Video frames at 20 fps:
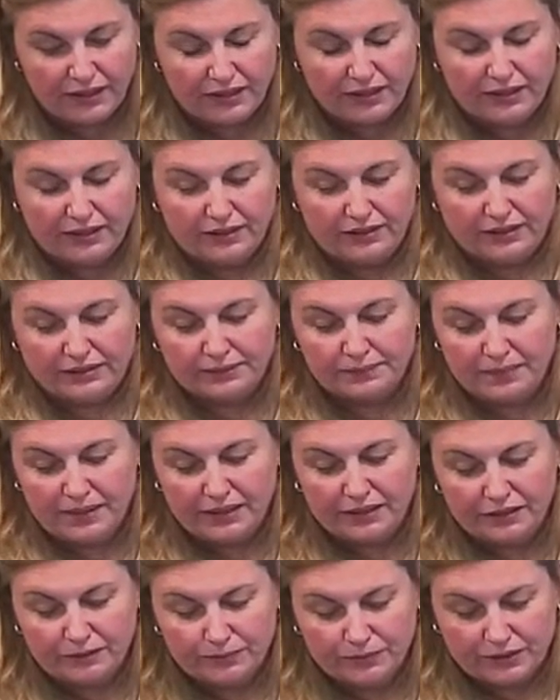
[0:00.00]
And its
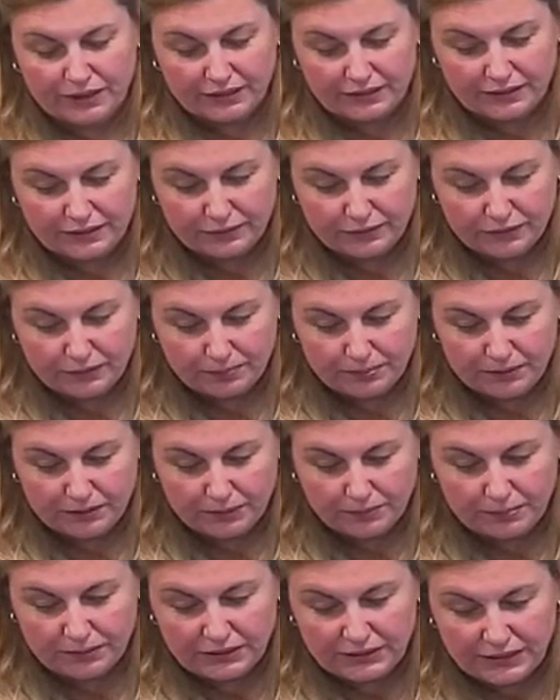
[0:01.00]
main objective was
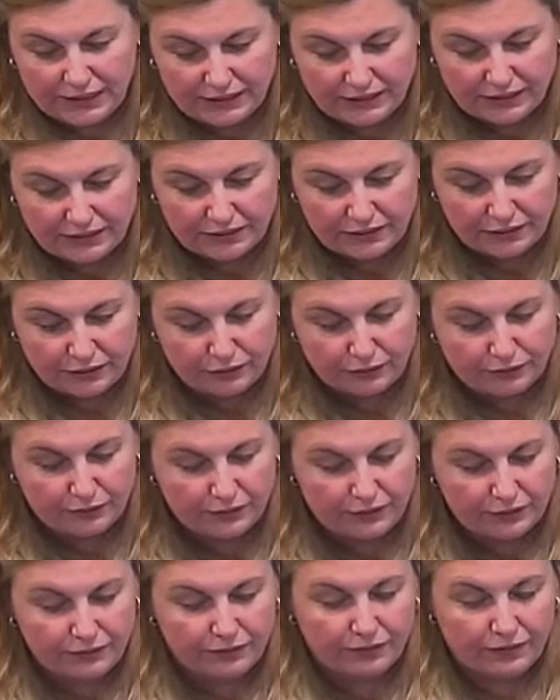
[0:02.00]
to protect this new
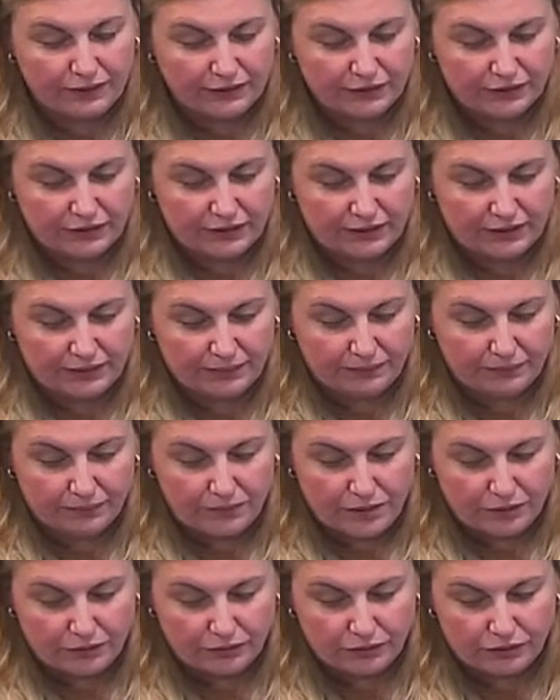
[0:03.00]
fledgling
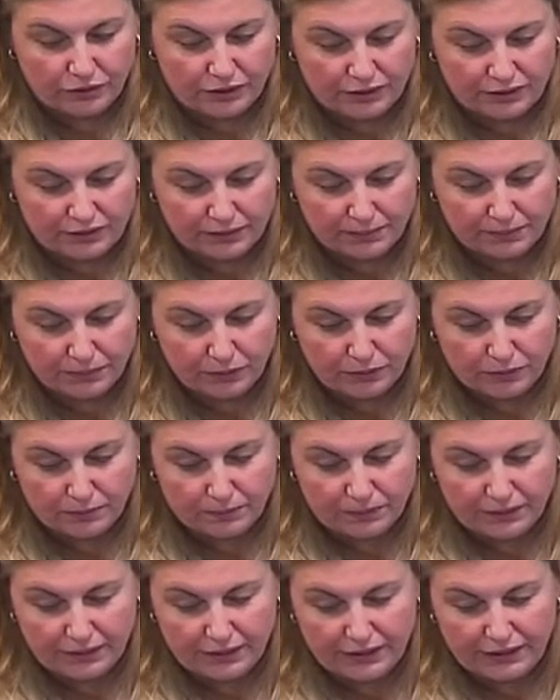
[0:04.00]
mode of transport
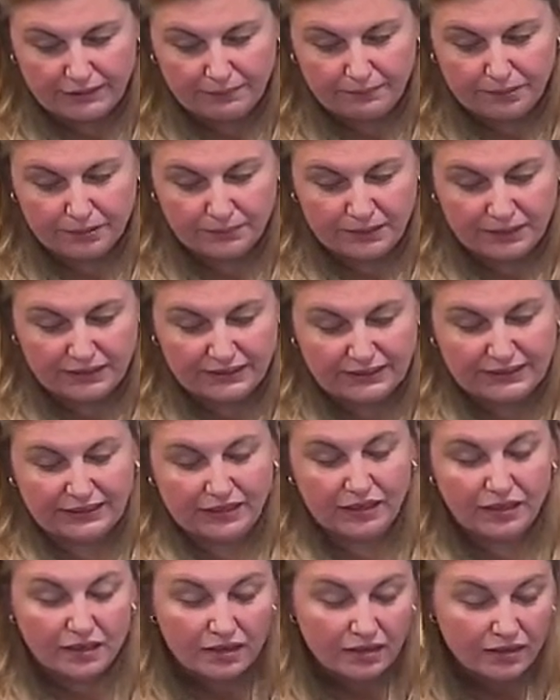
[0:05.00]
by implementing
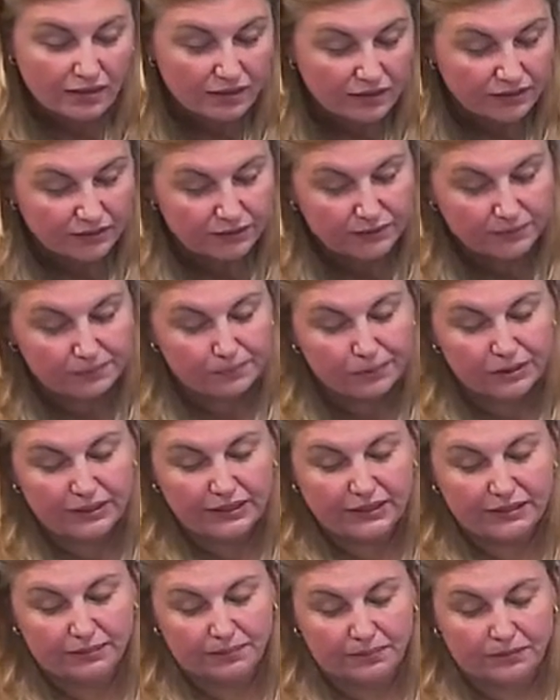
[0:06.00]
hard,
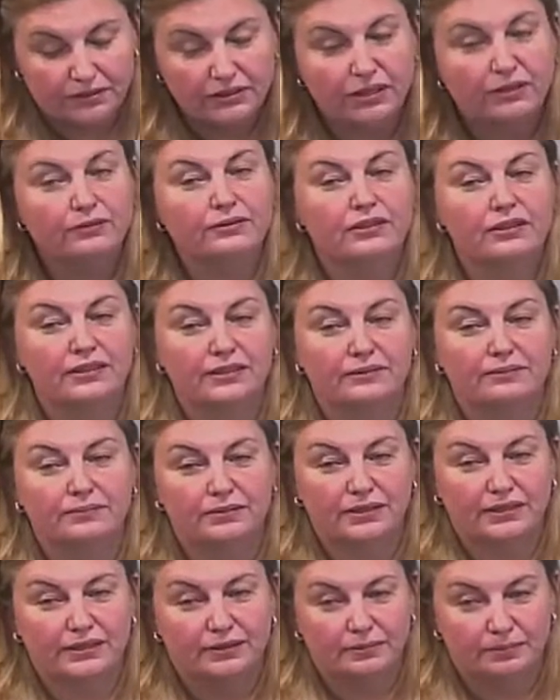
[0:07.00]
unbreakable, totally
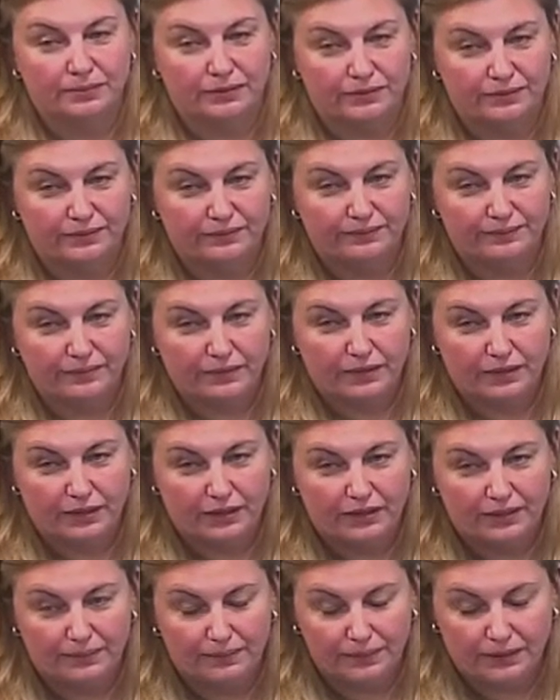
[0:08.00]
unbreakable
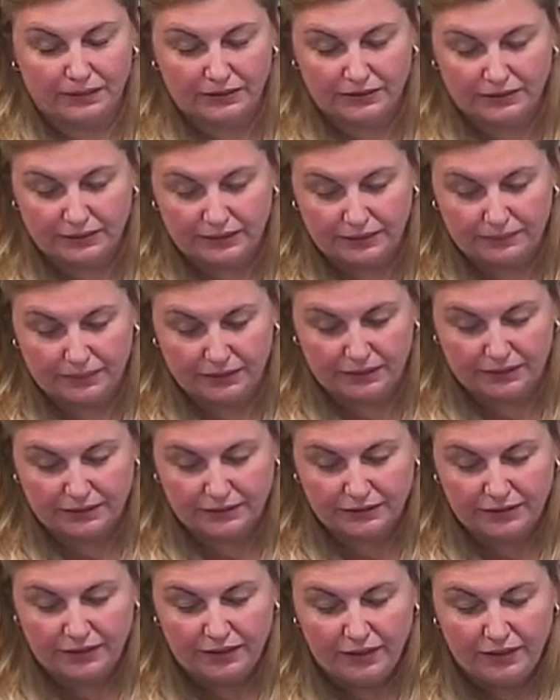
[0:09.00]
liability
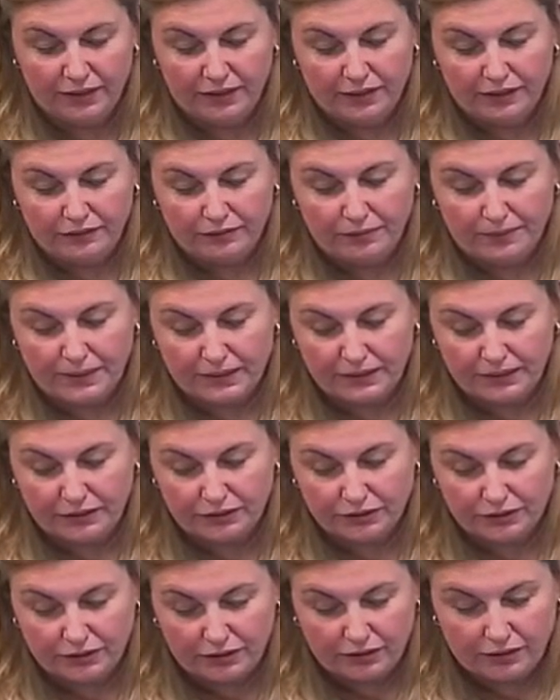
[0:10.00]
limits for
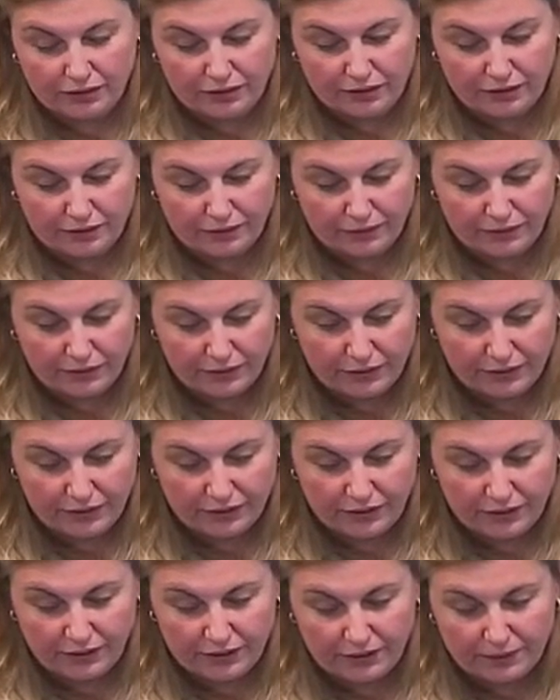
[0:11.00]
baggage, cargo,
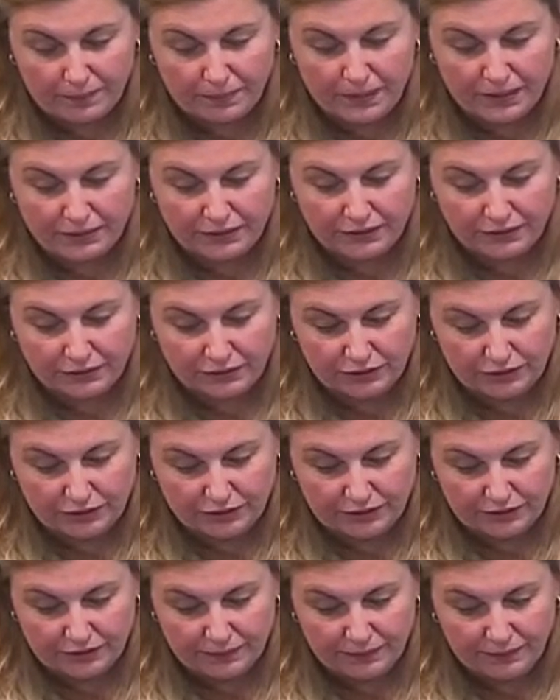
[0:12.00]
and
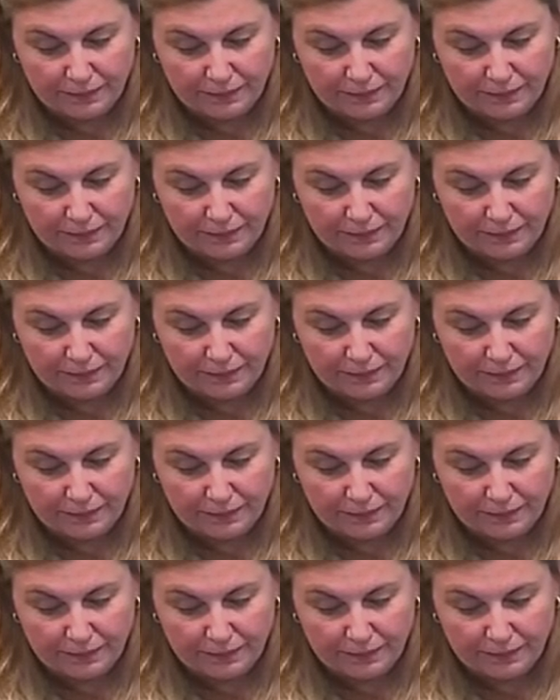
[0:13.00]
passengers.